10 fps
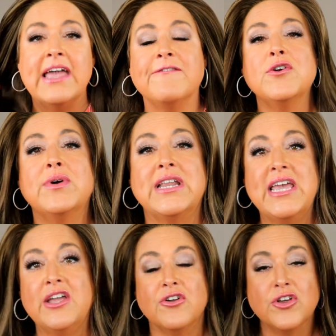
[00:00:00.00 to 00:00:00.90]
if you
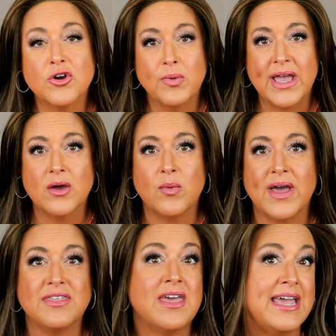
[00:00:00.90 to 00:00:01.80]
adhere your wig
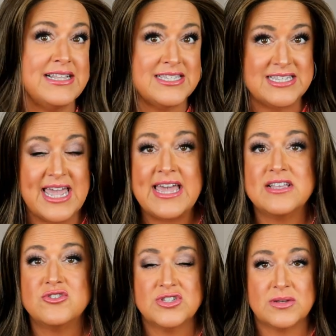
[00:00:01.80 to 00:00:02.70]
with it
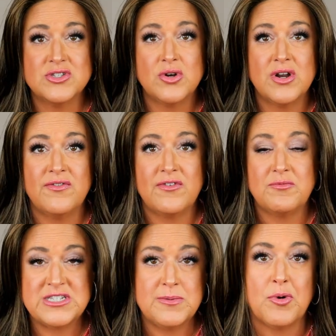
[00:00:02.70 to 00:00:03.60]
stays or some sort of
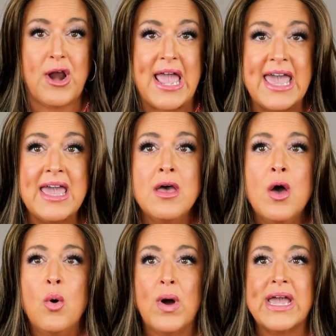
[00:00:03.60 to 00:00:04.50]
spray,
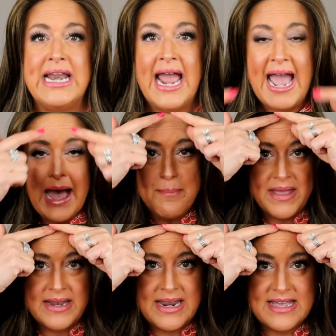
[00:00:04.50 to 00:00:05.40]
what can
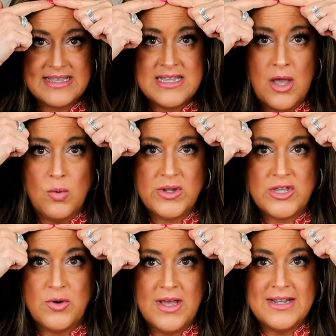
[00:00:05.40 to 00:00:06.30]
happen is
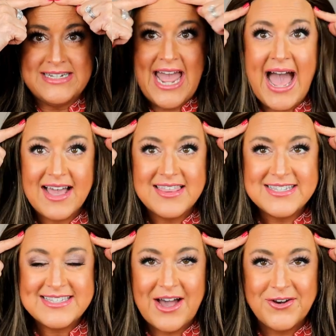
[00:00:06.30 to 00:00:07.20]
when you tack
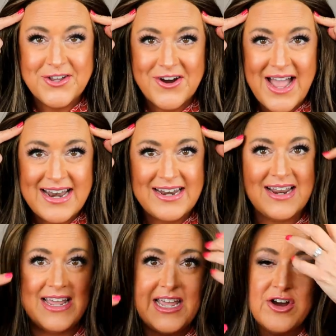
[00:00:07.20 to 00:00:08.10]
this down to your head and
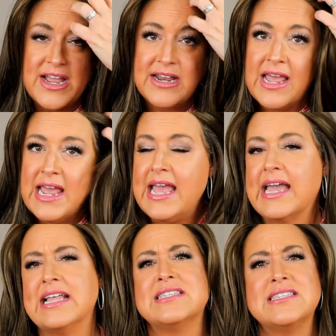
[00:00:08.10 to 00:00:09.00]
adhere it,
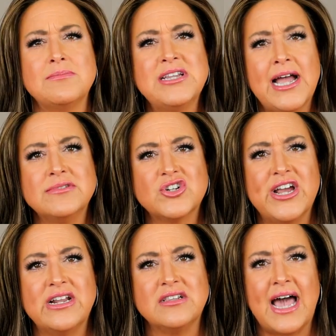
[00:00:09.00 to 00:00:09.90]
it can sometimes
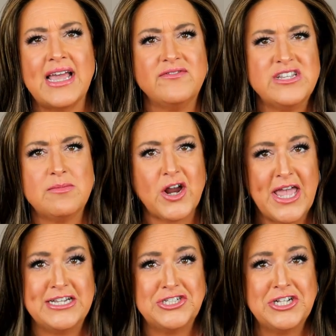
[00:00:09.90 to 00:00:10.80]
create a line of
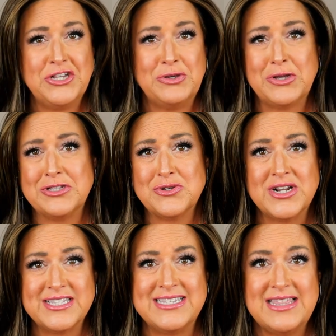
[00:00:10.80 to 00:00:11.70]
demarcation and you can
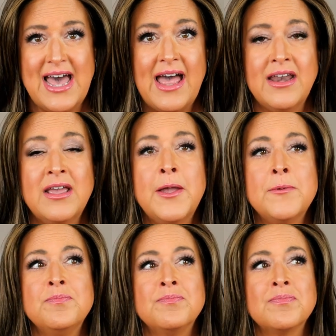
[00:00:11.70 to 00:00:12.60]
sort of see that
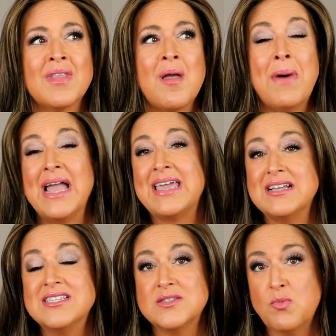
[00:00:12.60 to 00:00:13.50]
my
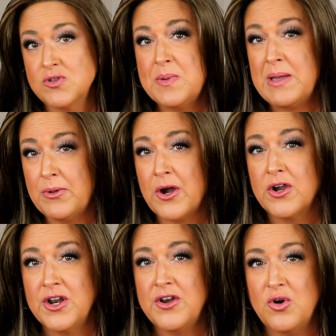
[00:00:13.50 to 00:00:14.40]
guess is most people
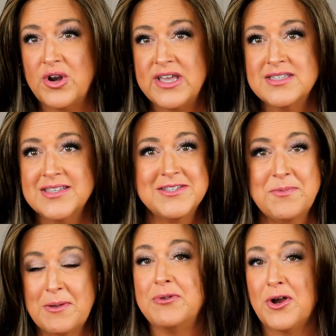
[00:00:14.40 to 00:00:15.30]
aren't going to notice
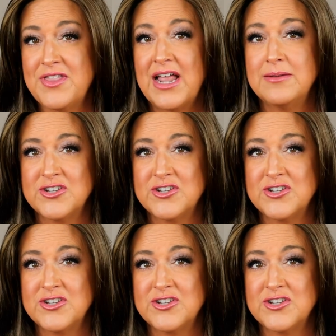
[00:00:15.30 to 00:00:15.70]
because people aren't that